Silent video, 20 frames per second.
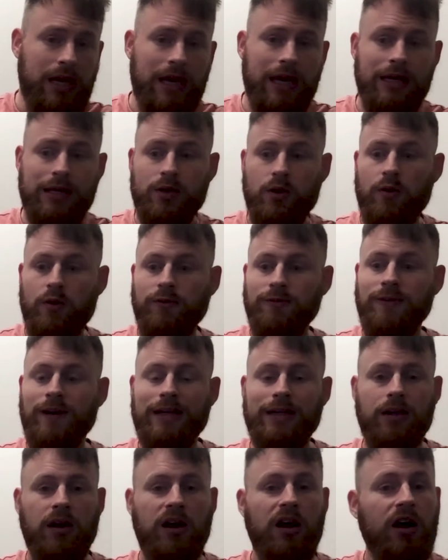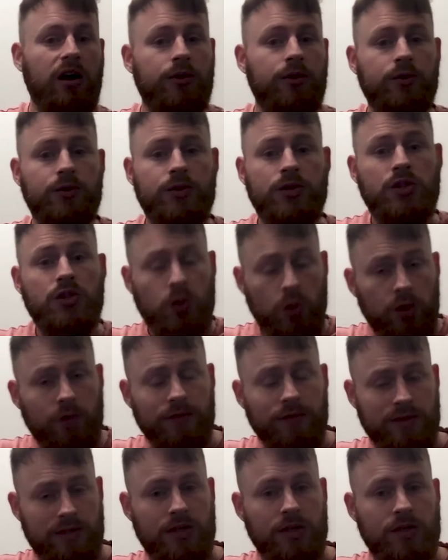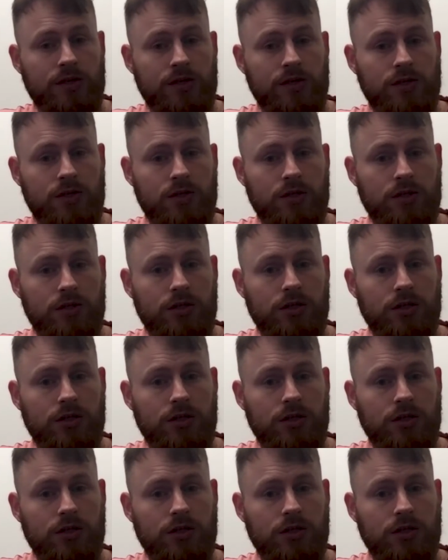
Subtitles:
and go find other services